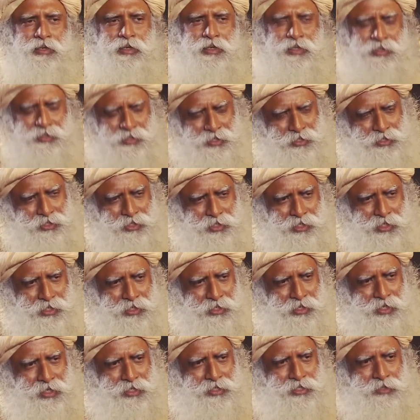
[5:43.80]
Essentially
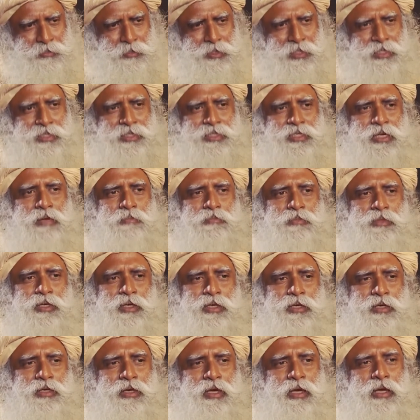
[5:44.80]
crazy means
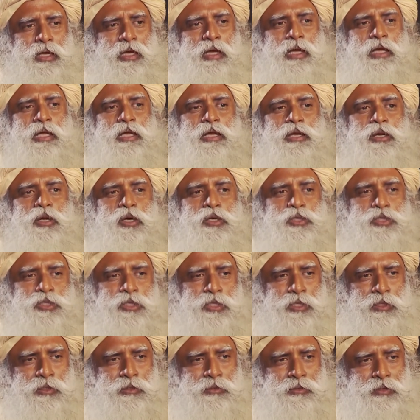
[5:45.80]
something
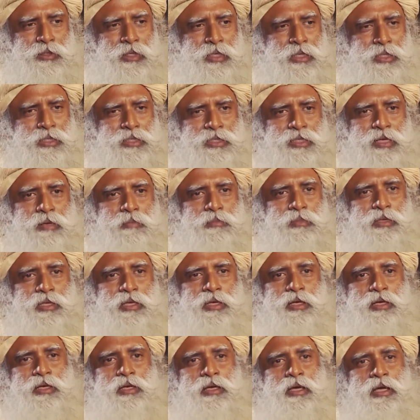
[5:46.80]
illogical,
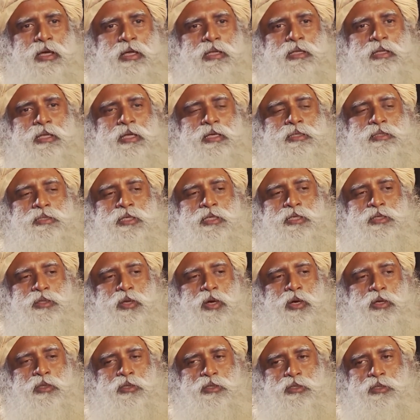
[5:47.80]
something does that
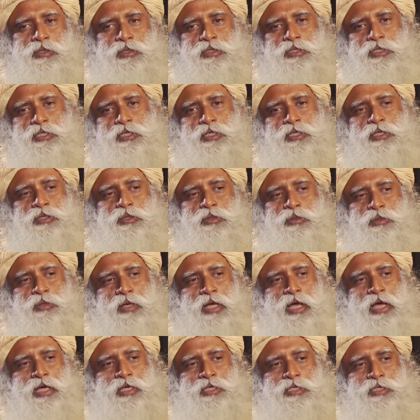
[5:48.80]
not
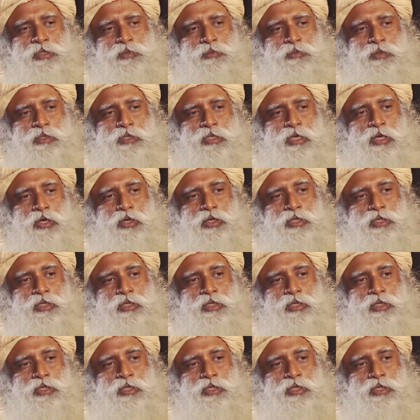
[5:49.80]
synchronize with the